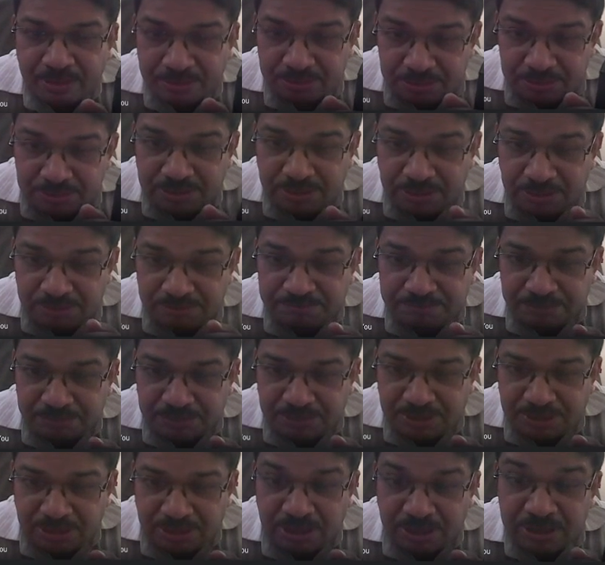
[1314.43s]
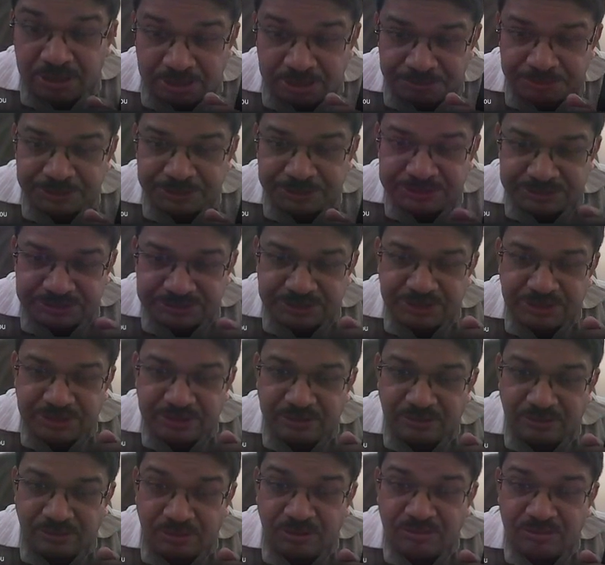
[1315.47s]
the ultimate
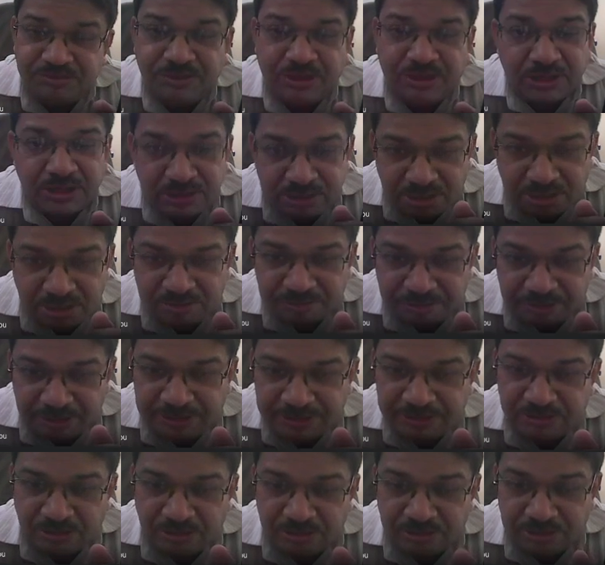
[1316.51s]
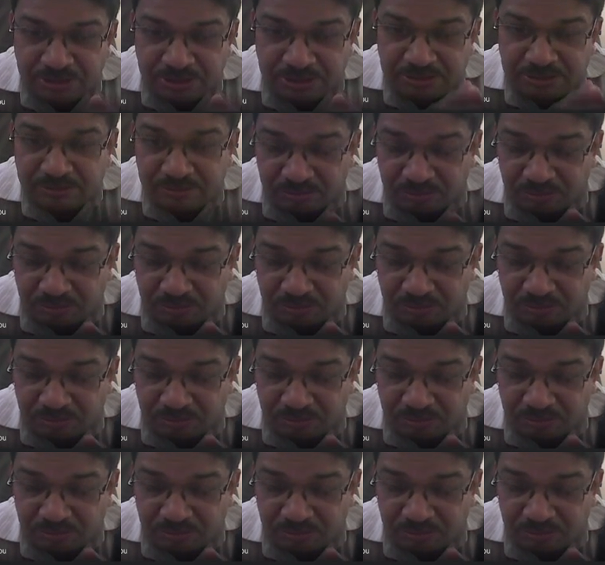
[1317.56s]
strain of unconfined concrete,